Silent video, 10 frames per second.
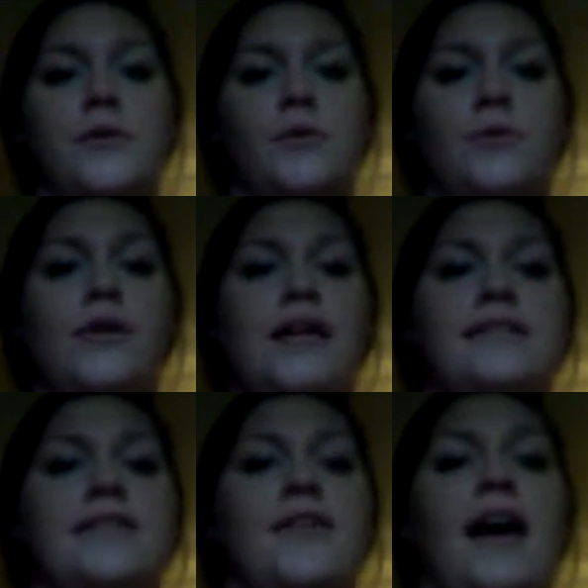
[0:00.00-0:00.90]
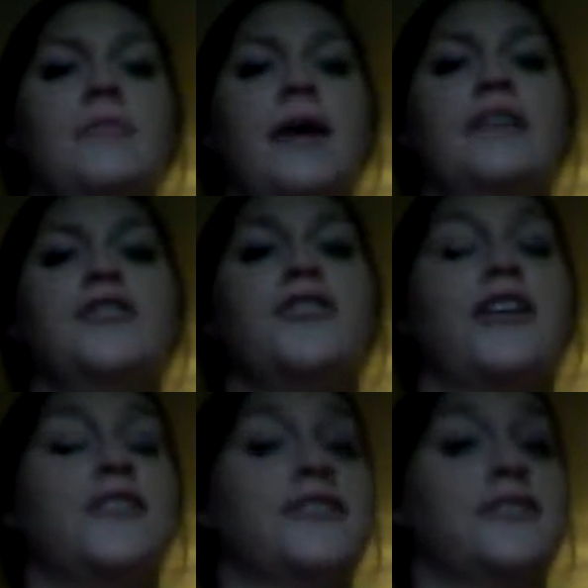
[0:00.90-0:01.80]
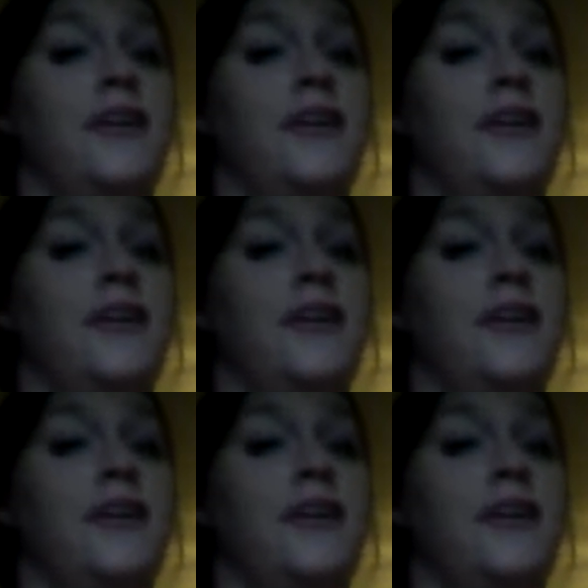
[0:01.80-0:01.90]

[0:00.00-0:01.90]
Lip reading: school and still had my instructors'